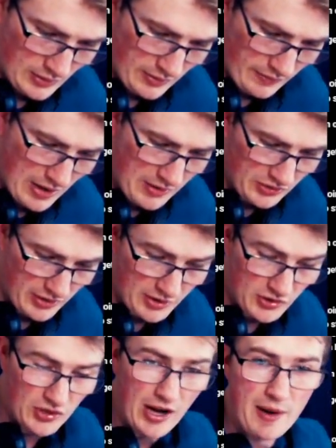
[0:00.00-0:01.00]
If I was
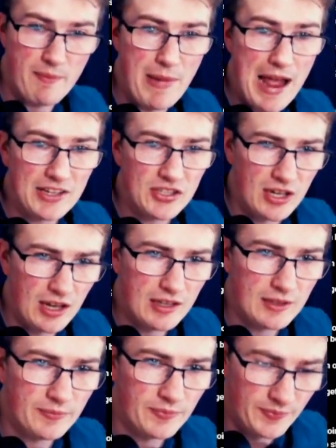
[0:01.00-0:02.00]
trying to match
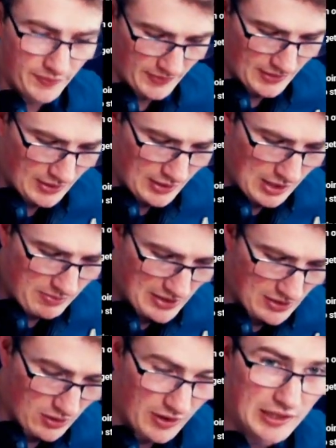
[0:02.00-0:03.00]
color, I'd be a
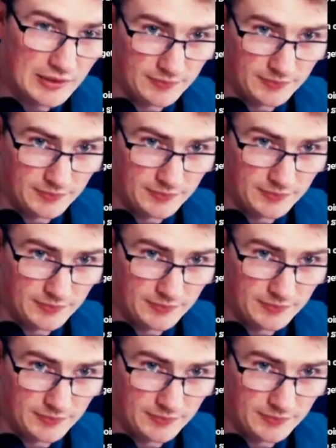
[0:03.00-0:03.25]
goner.